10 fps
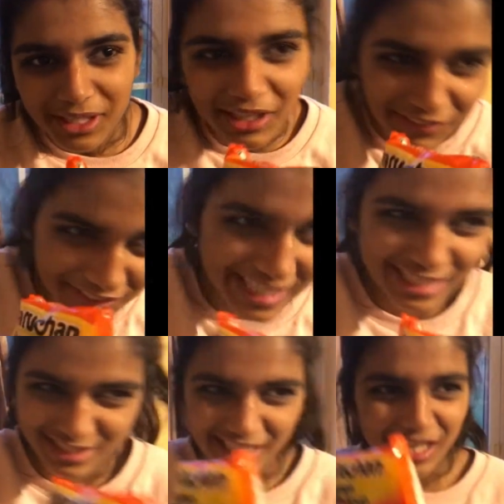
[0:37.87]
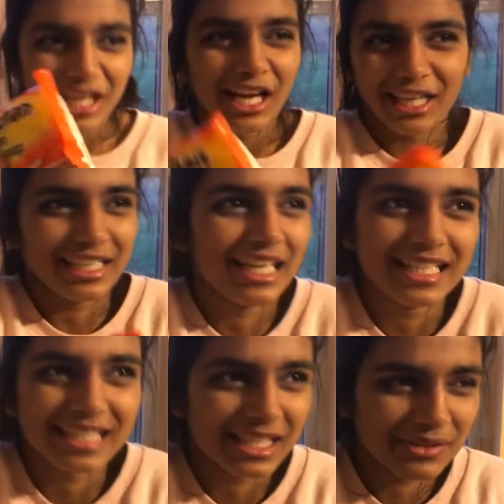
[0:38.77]
love this. I
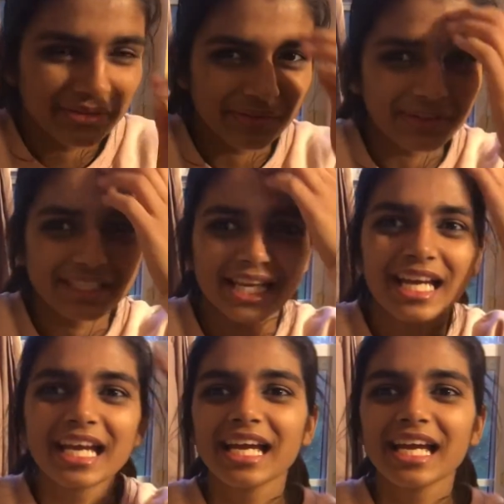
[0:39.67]
guess that's what people say.